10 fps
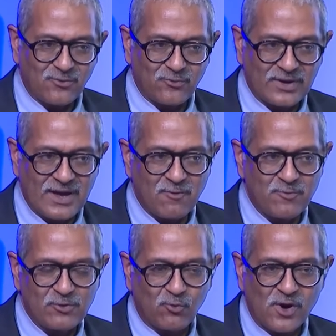we have
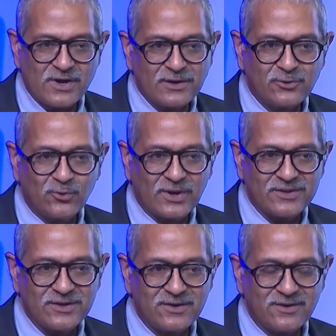been working
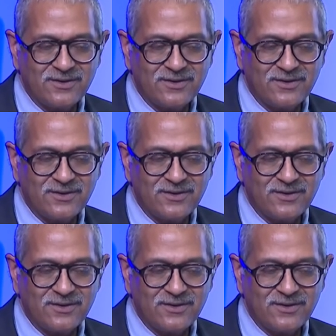together